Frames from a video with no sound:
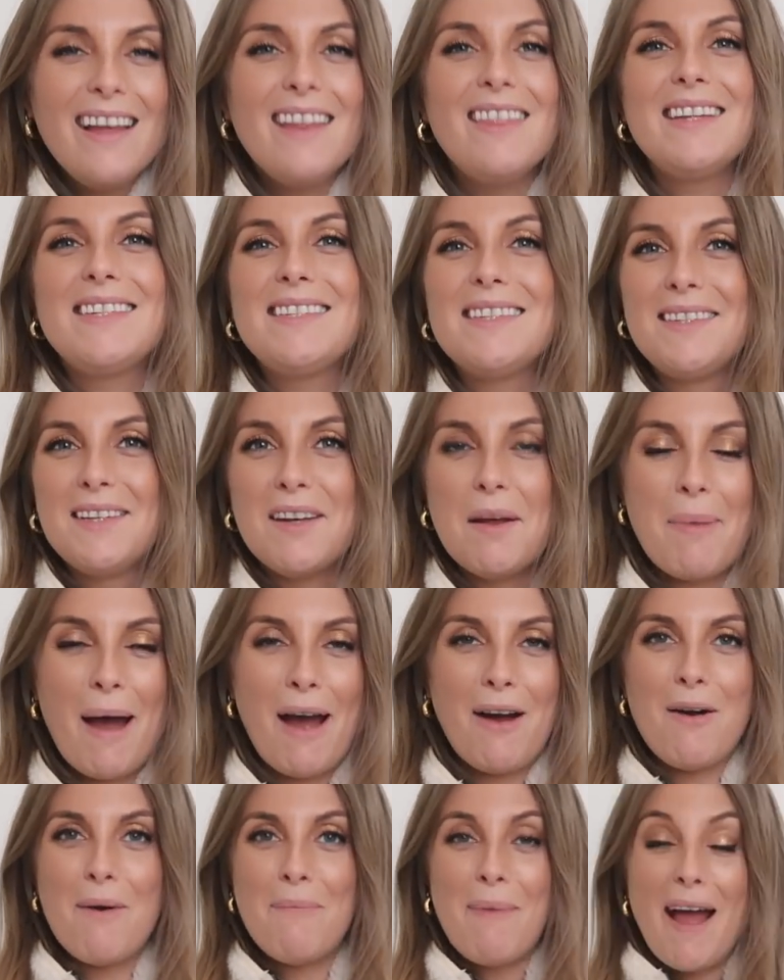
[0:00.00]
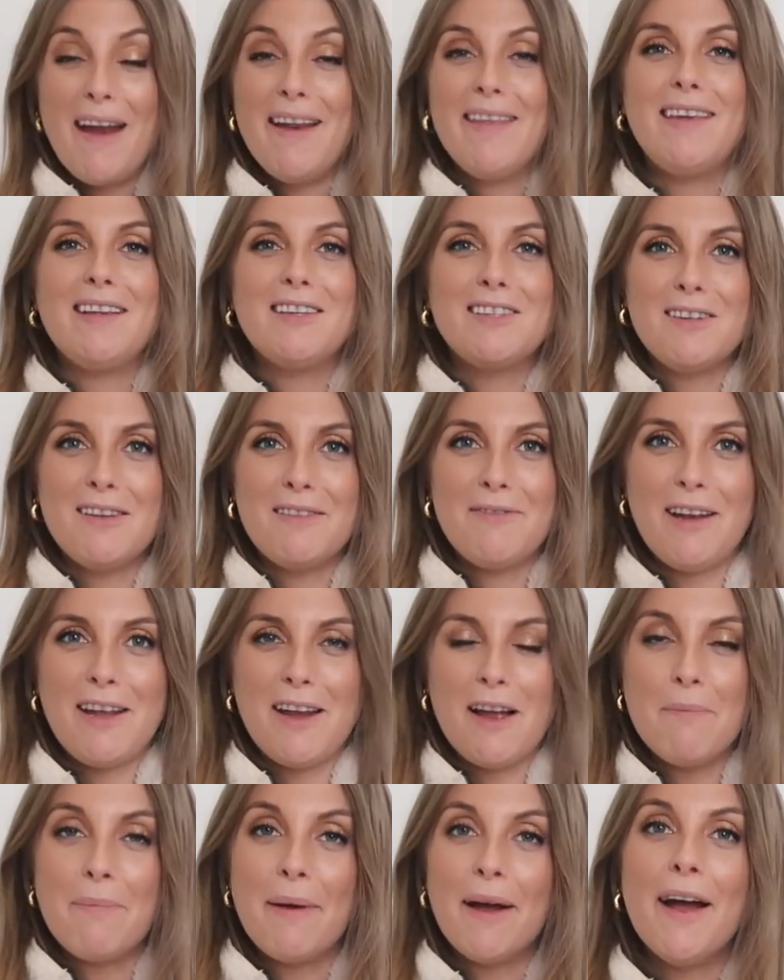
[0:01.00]
This isn't about anything to do with the
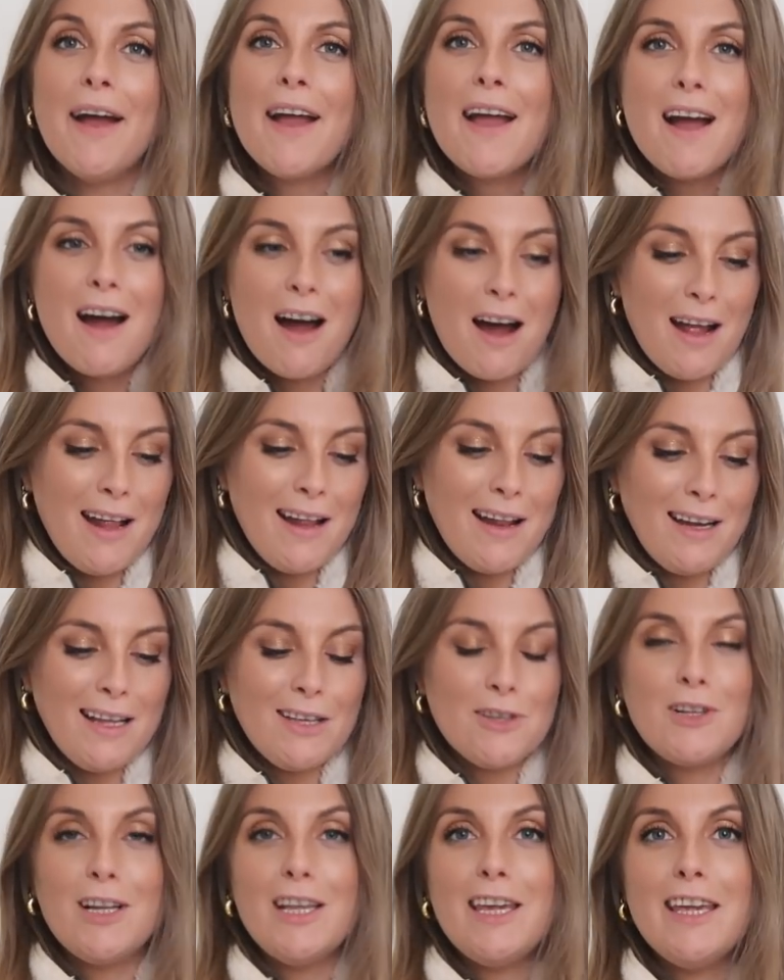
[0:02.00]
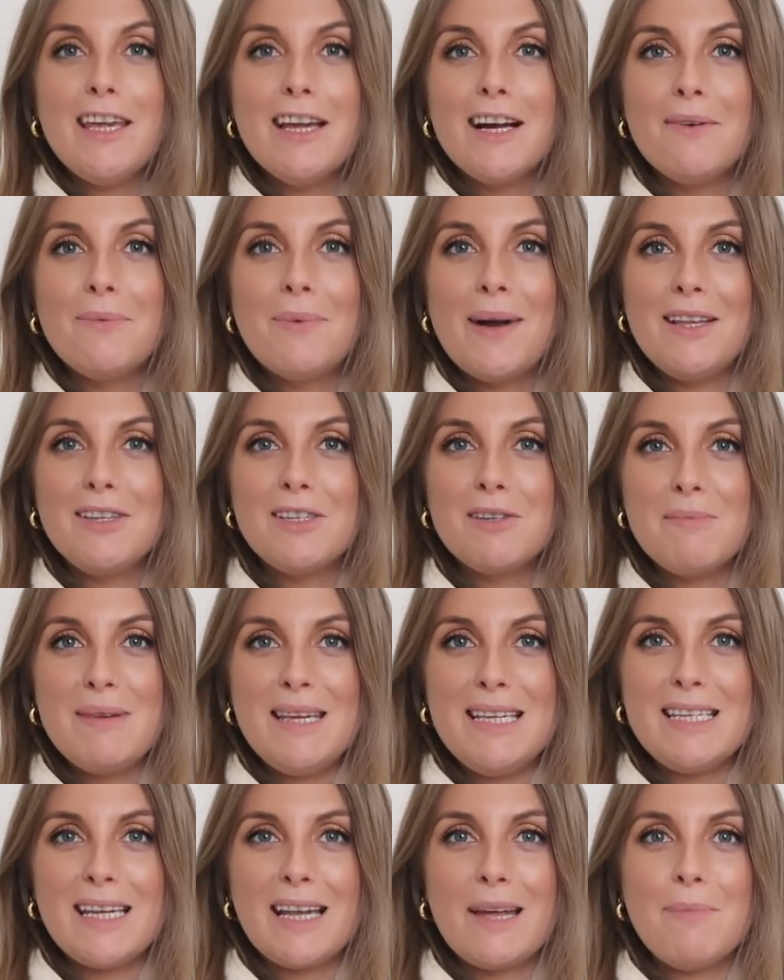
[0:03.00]
video, but I literally went to a
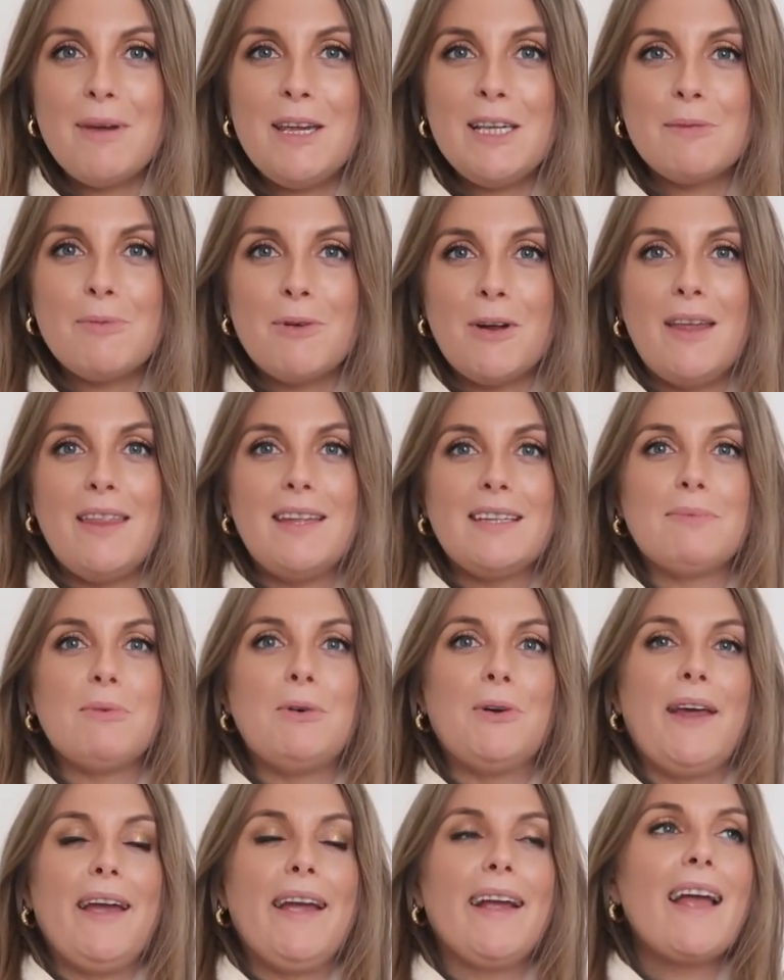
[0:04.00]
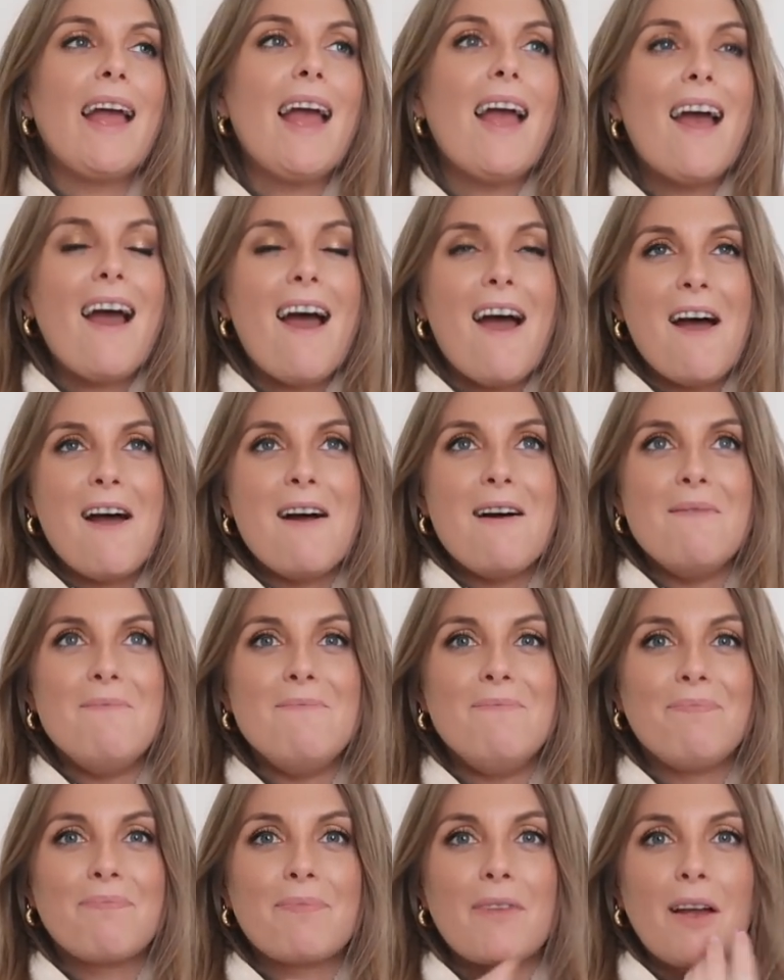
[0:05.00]
meeting in Peterborough this morning.
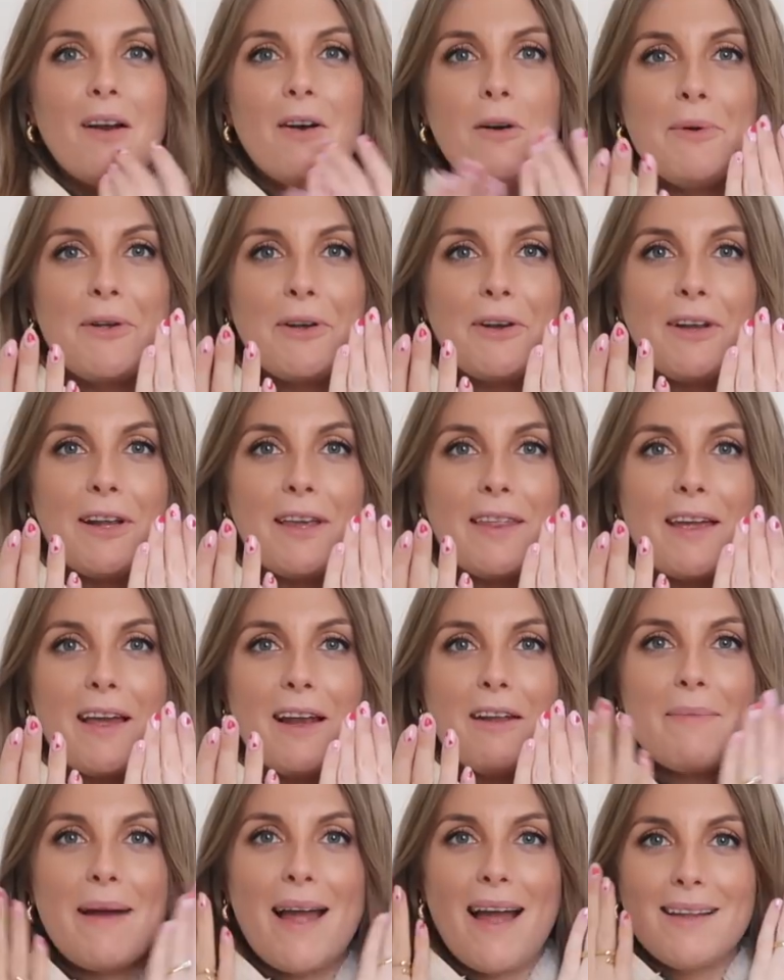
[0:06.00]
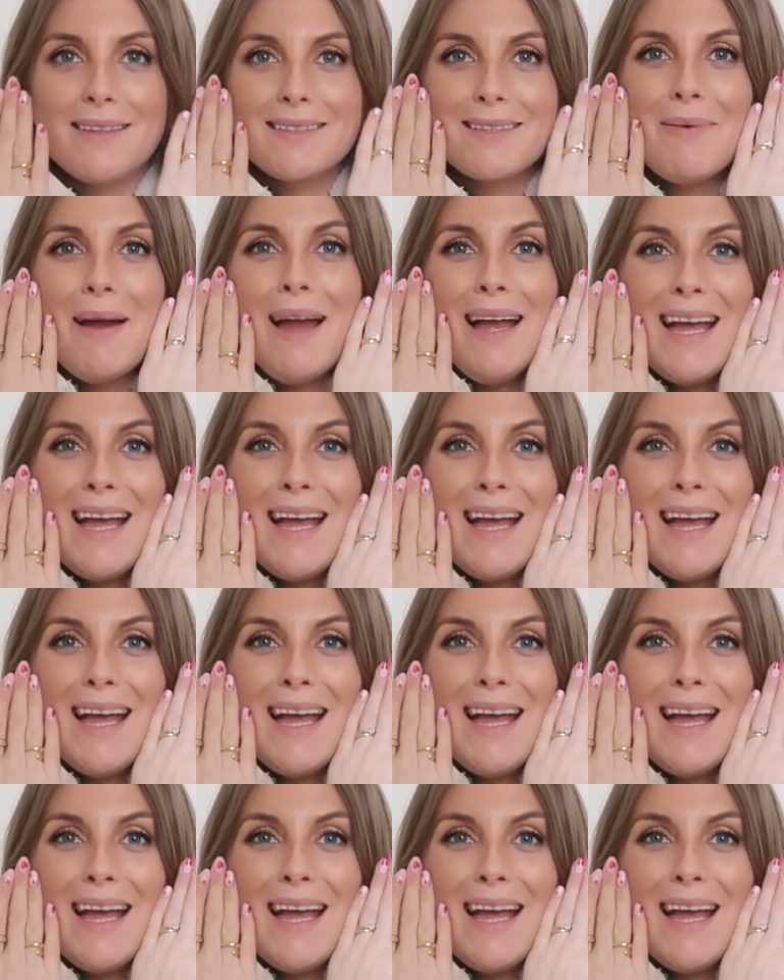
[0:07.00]
Um, oh my God, look at the color of my hands.